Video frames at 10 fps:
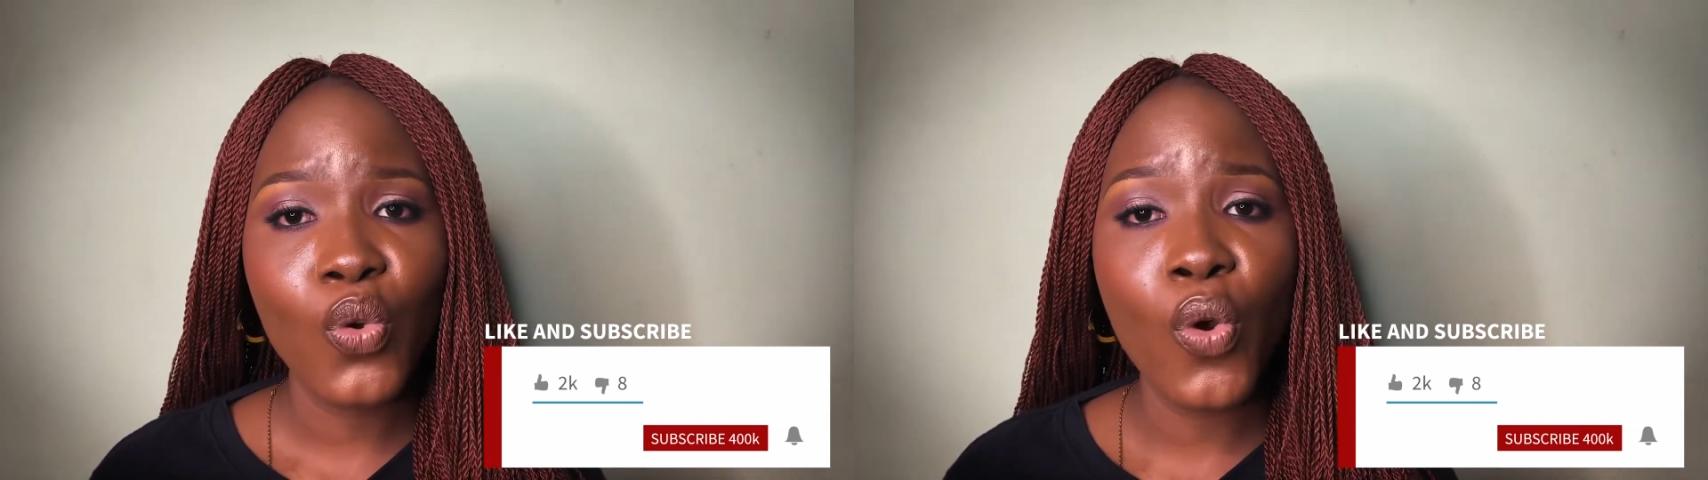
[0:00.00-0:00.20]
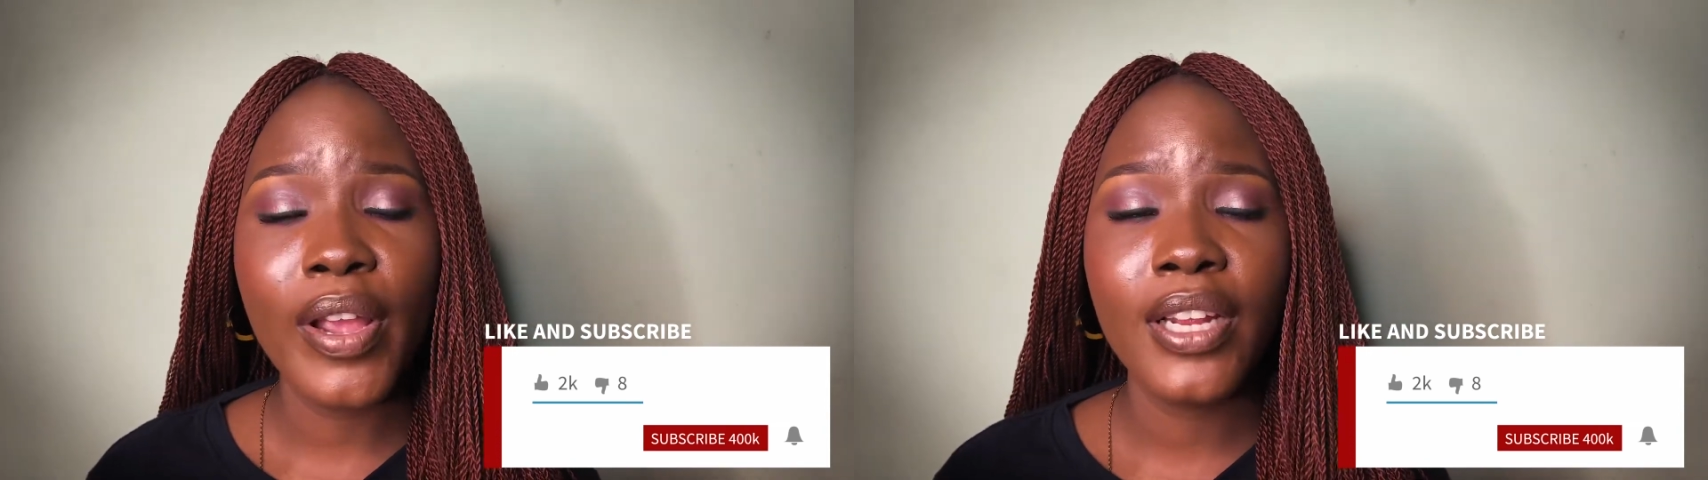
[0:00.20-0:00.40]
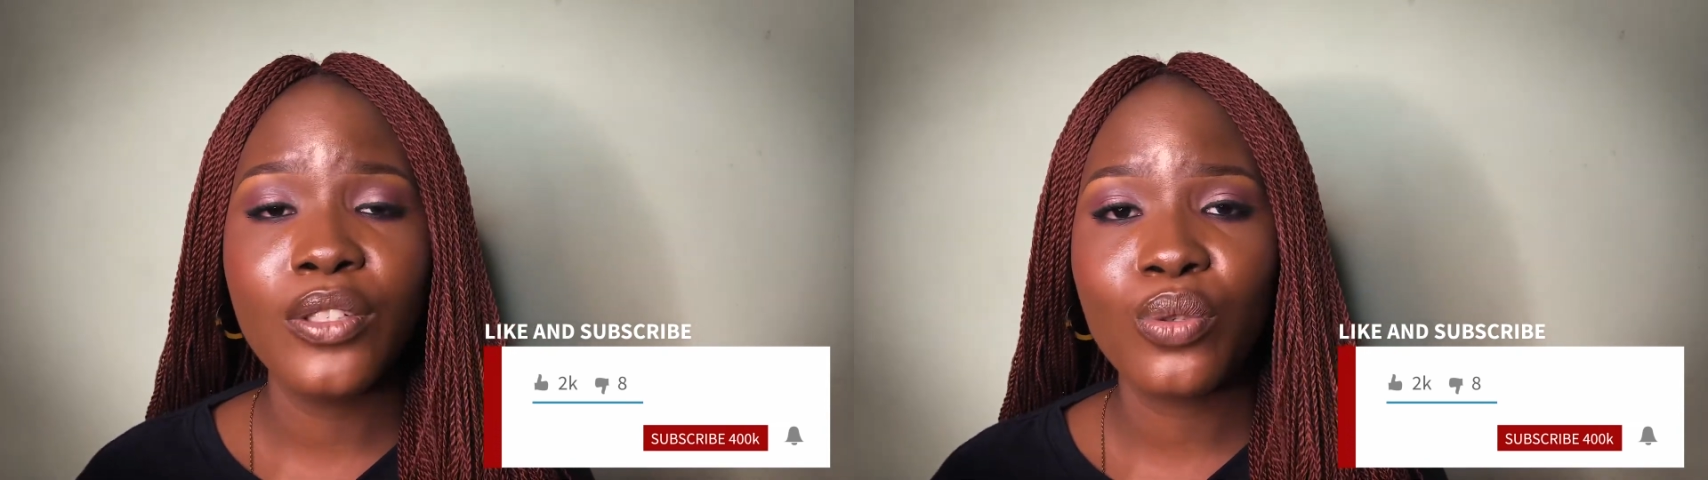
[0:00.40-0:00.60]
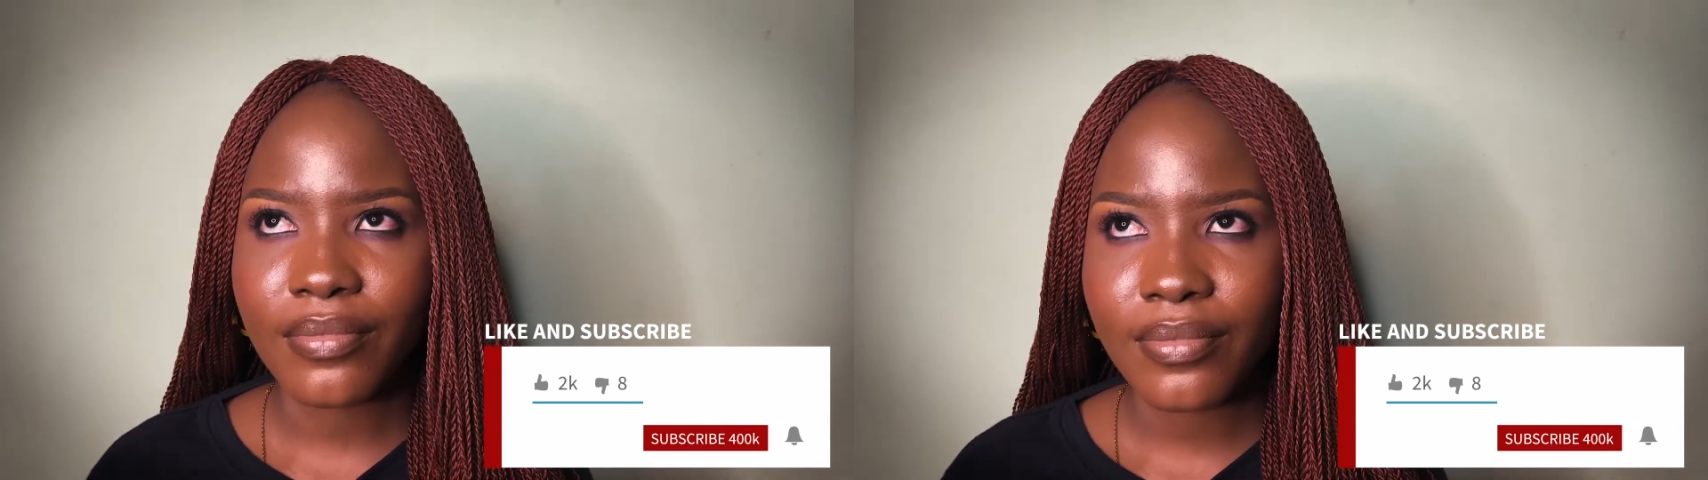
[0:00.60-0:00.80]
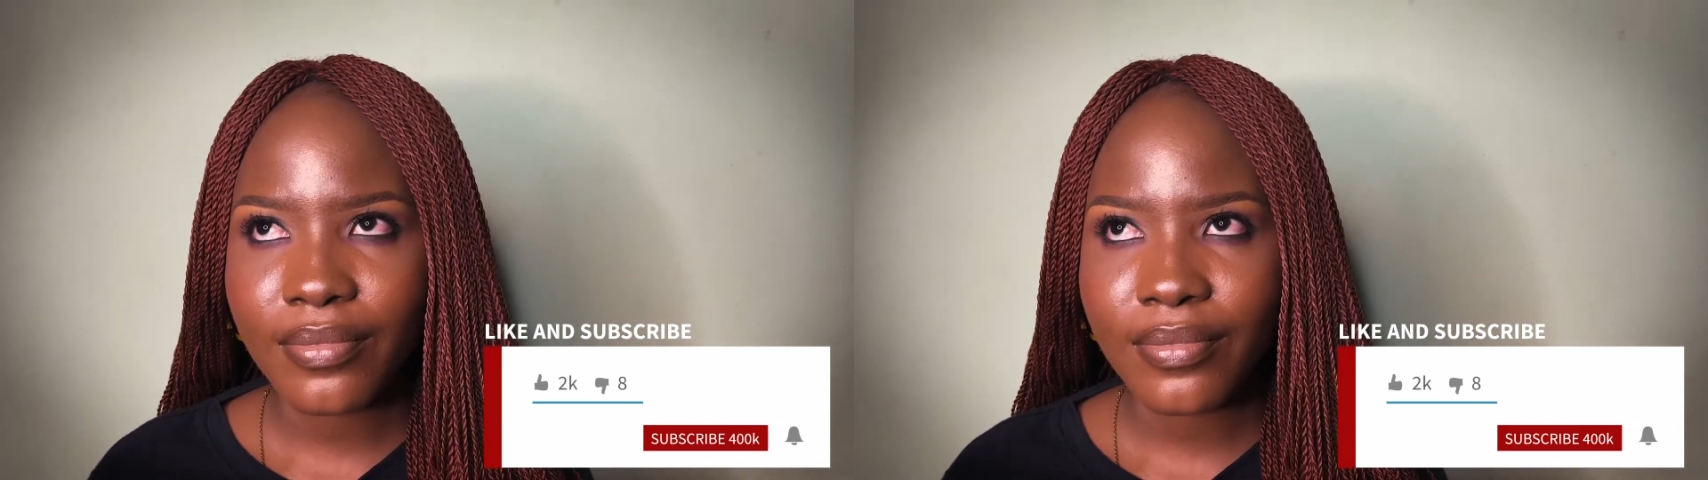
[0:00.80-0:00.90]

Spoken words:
go into,